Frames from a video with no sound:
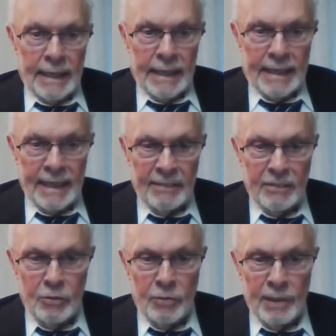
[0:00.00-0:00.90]
It
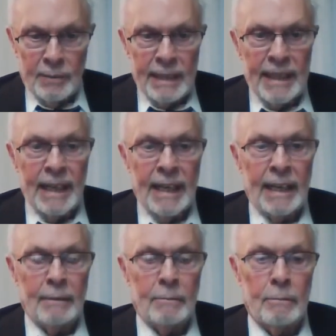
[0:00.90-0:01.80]
doesn't do them any
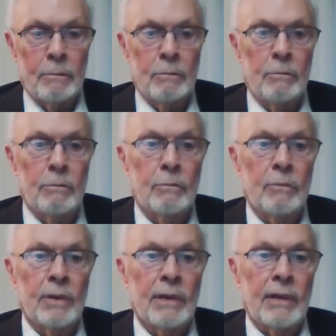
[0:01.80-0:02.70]
harm.
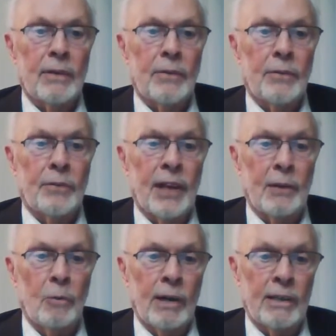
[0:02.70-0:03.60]
They
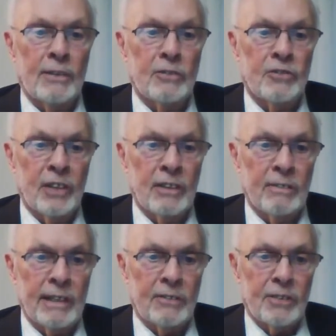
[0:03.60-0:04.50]
wanted to
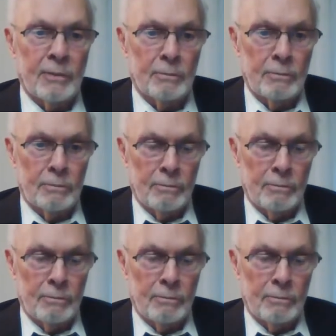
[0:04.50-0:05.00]
generate some